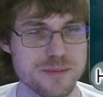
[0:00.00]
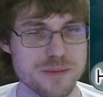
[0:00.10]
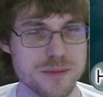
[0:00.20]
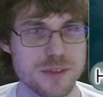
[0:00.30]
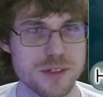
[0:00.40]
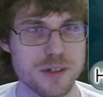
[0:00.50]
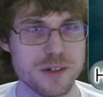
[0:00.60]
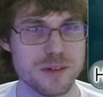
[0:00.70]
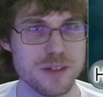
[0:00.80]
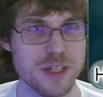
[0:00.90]

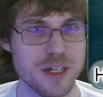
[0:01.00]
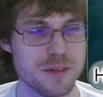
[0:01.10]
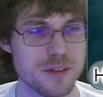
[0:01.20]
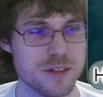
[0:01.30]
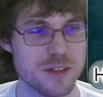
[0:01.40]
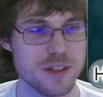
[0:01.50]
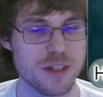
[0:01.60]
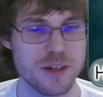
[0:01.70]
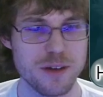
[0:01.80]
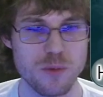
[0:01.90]
So yeah, it's
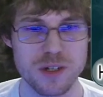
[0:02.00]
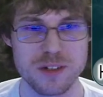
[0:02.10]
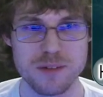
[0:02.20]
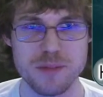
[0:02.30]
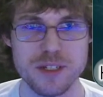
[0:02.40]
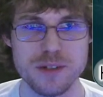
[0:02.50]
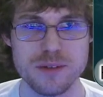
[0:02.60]
the welcome menu.